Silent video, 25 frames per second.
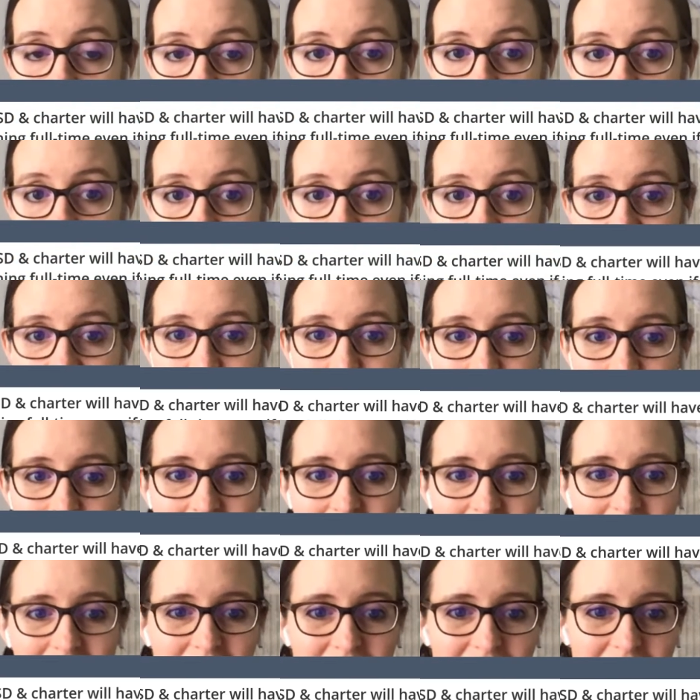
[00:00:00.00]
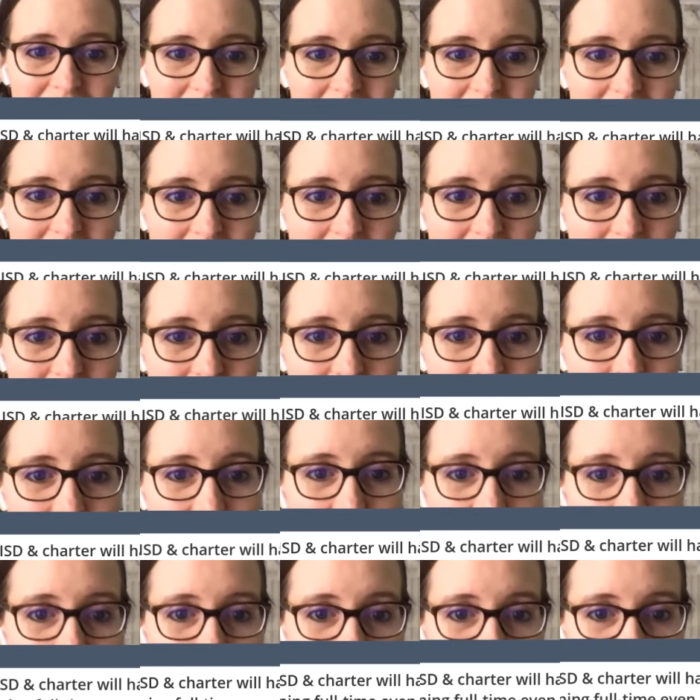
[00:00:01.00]
question from Becca. Okay, so do you
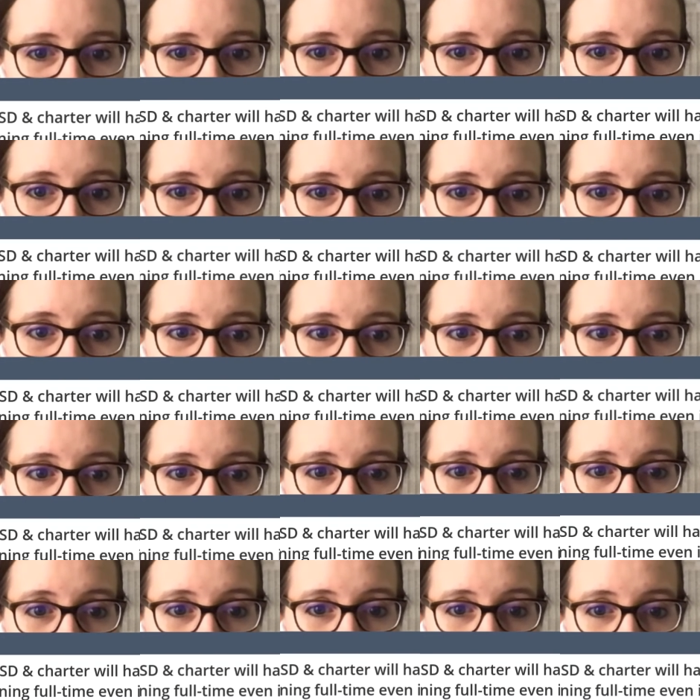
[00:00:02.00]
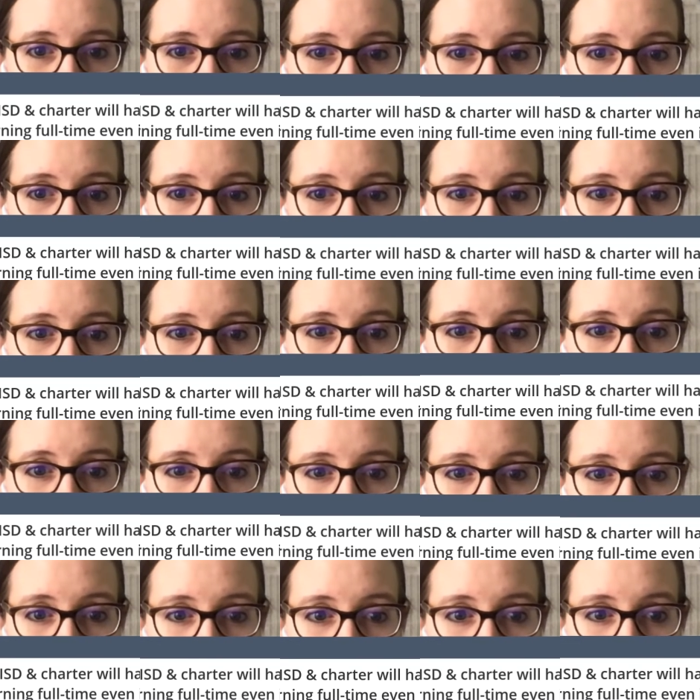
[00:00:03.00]
think all ISD and charter have an option for
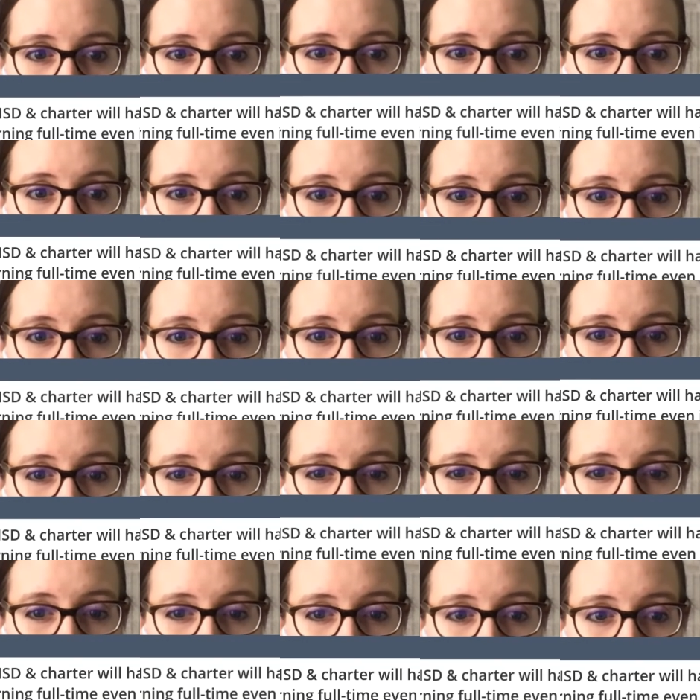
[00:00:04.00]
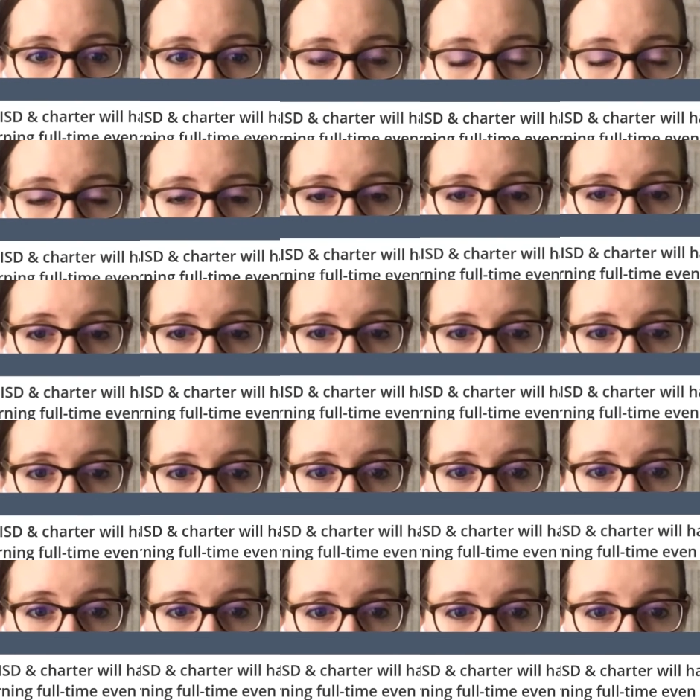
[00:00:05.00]
families to do distance learning full time, even if the
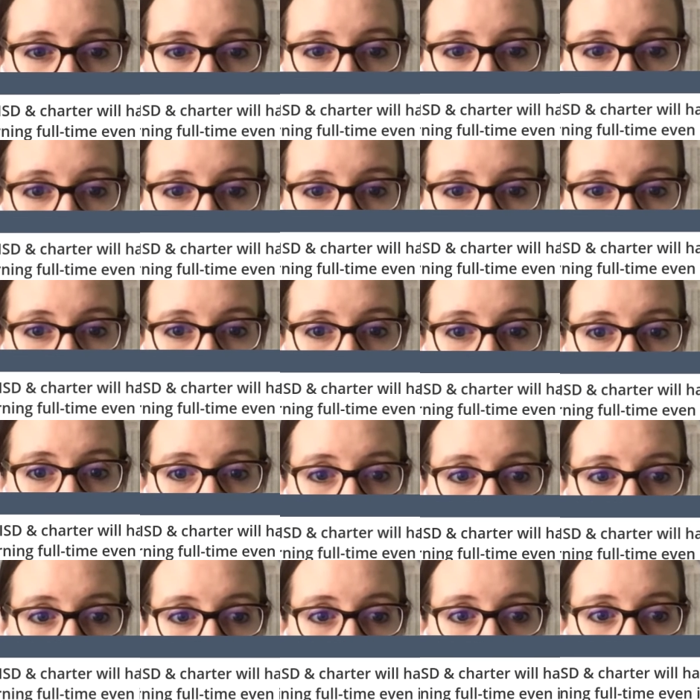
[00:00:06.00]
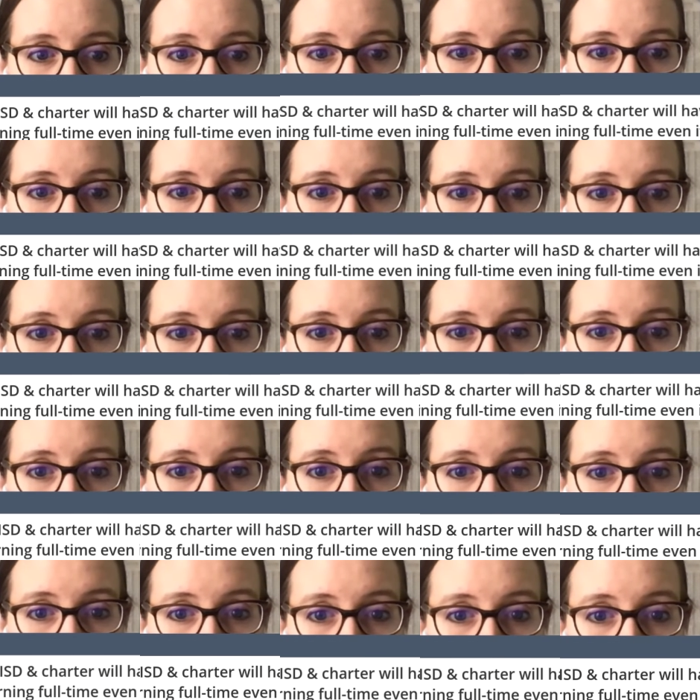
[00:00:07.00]
school opens the classroom?
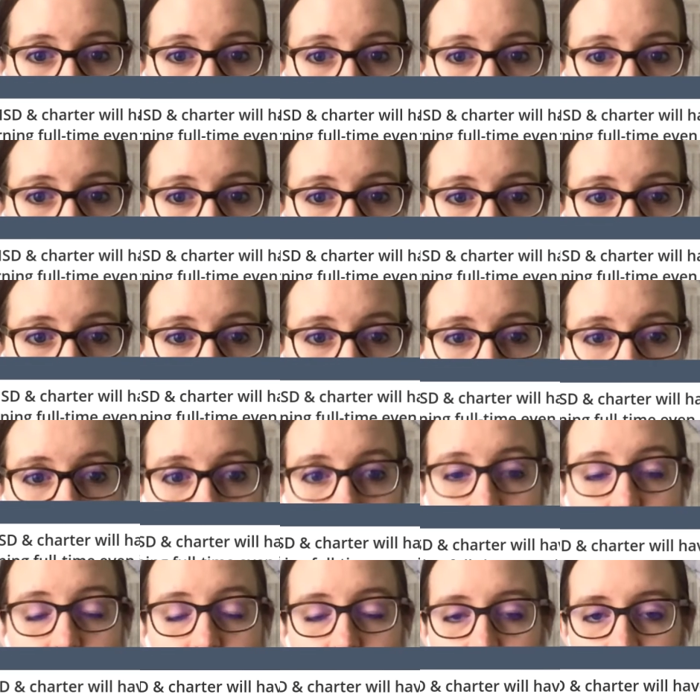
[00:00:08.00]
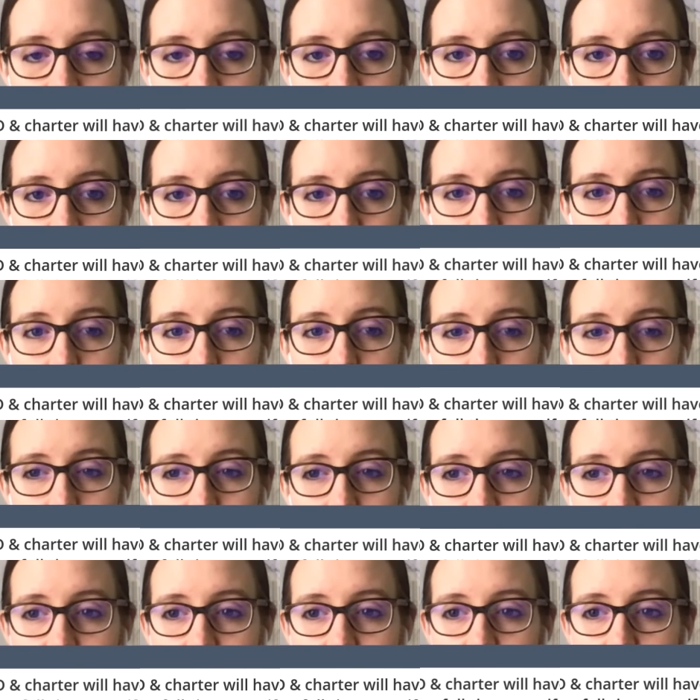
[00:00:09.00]
How okay, similar to
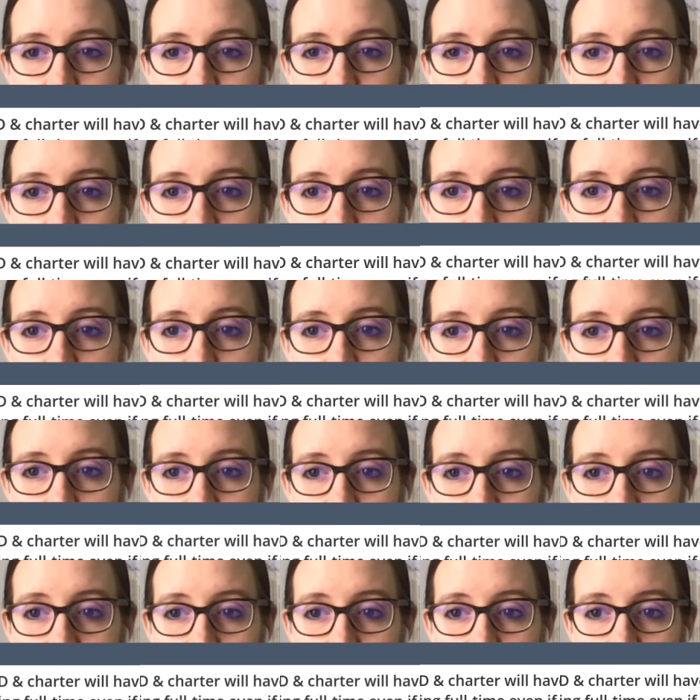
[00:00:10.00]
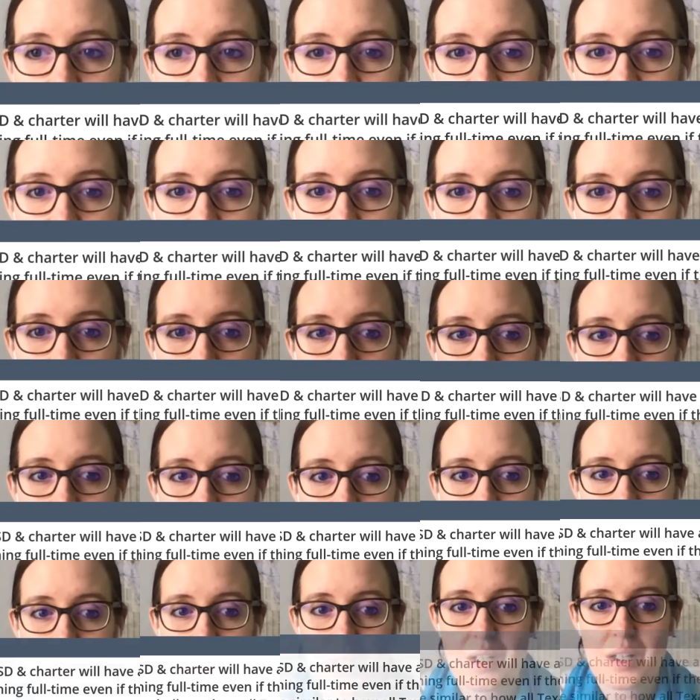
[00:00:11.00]
vote by mail. That is a good
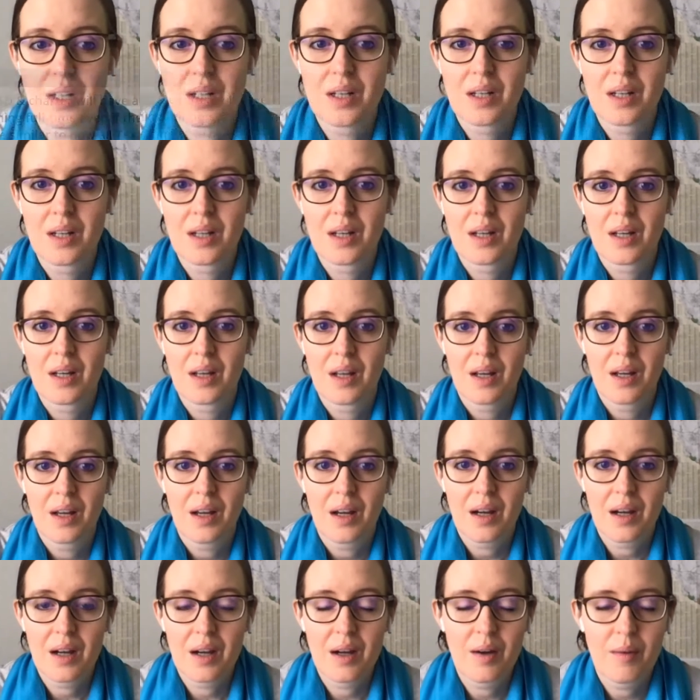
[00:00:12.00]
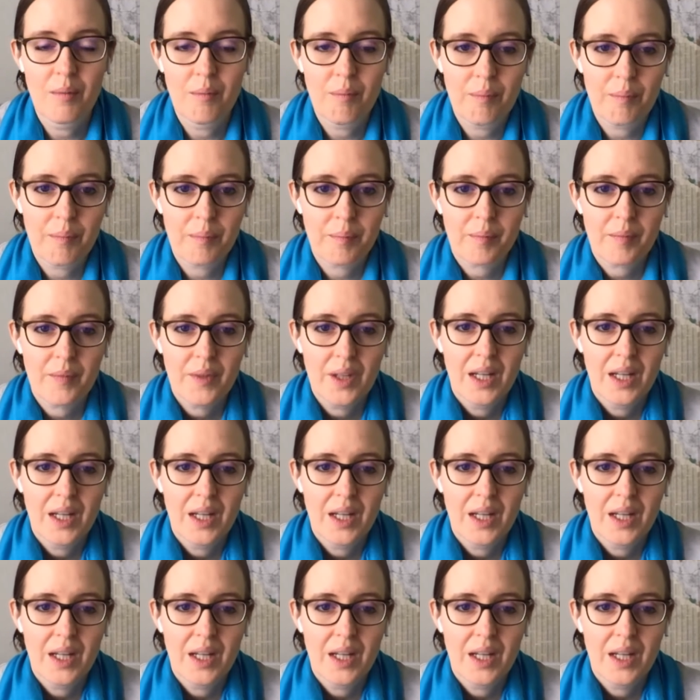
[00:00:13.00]
question. Um,